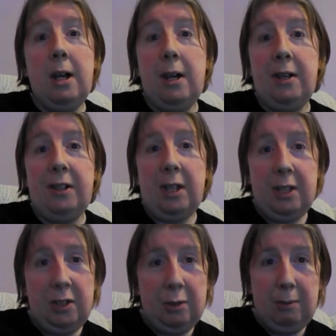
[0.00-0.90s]
And I
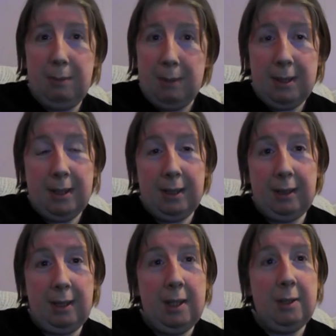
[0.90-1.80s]
shall be back
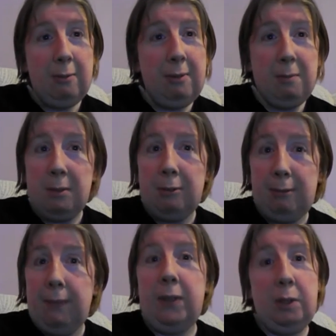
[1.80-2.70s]
with more
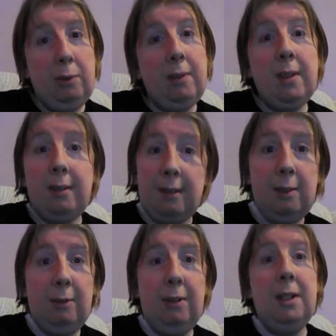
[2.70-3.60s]
reviews
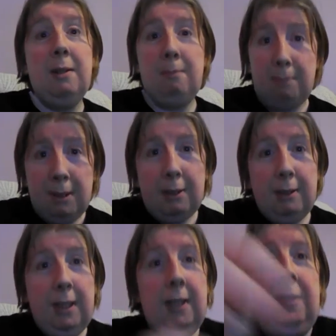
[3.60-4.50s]
soon.
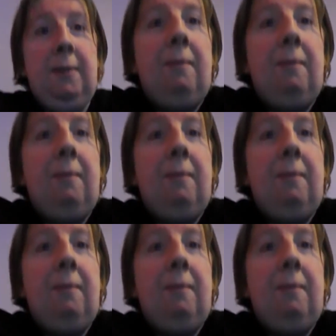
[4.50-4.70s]
Bye!